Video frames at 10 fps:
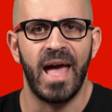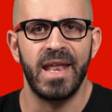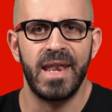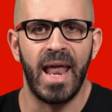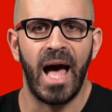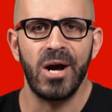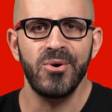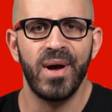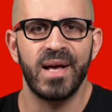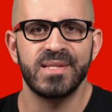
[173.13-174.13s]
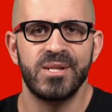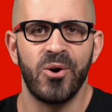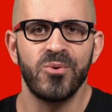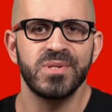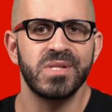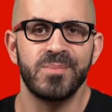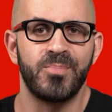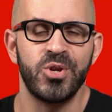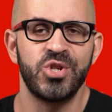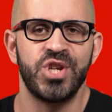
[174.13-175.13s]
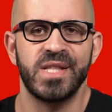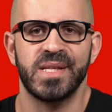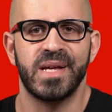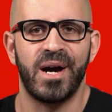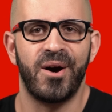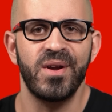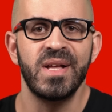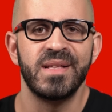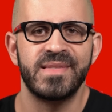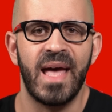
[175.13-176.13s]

And now, as an old and depreciated car,